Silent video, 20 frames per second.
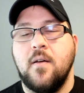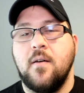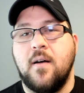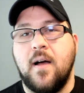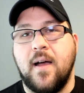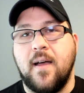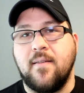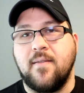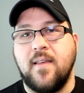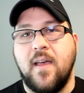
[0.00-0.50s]

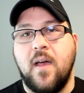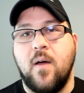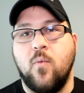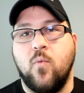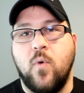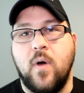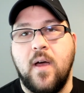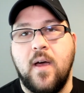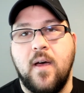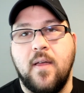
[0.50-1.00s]
like I said,
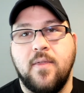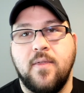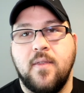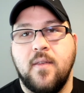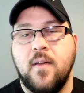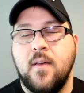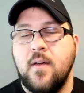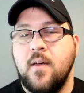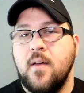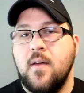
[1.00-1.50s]
with,
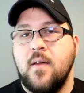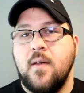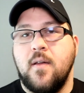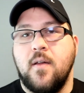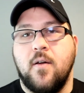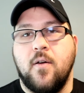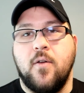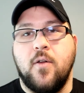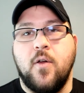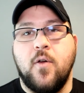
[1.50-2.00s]

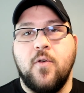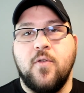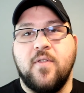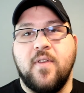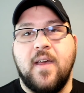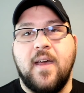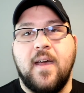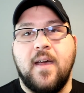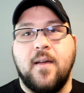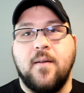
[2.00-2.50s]
you know,
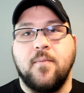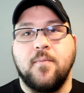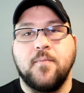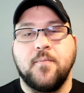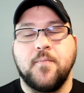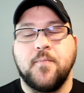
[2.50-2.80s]
using